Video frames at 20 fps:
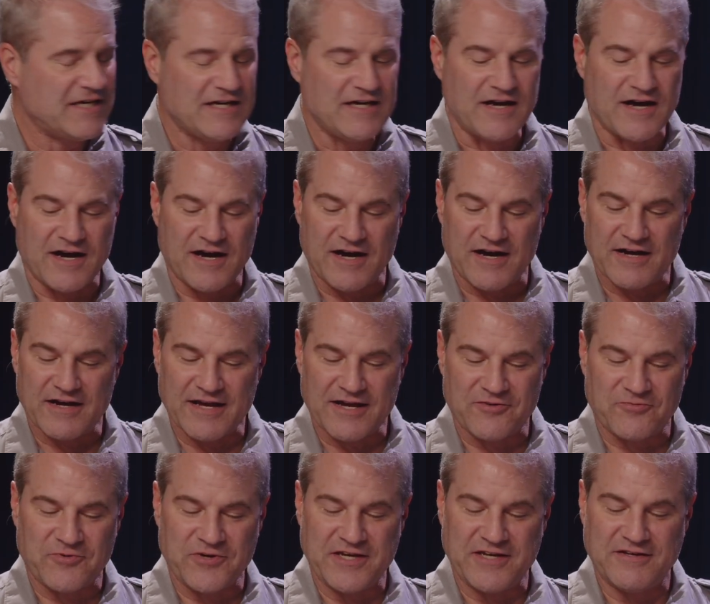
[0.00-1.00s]
and
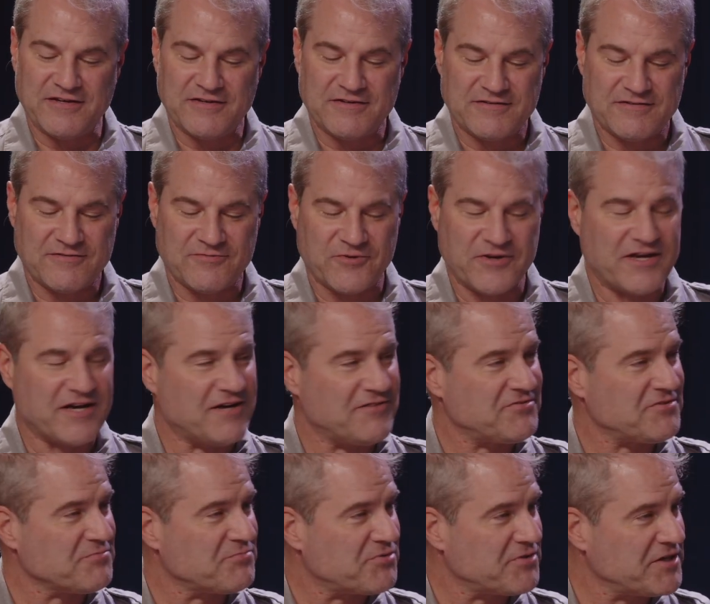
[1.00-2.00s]
we have
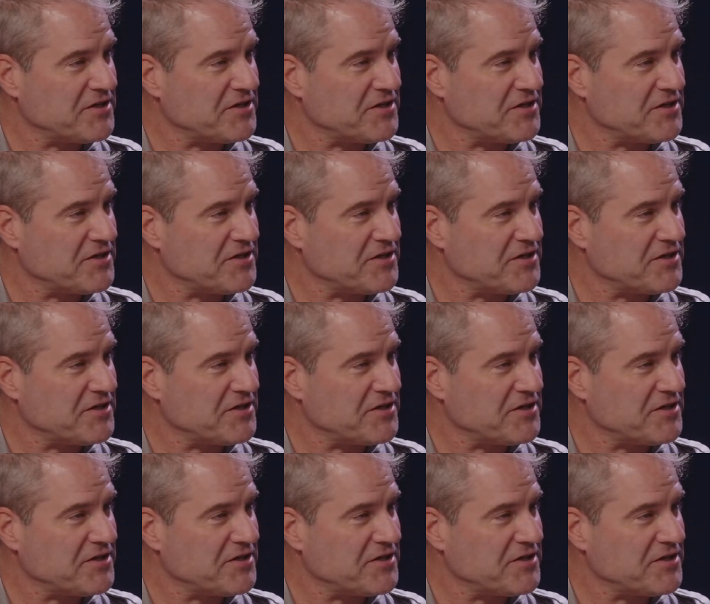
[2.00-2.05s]
some pretty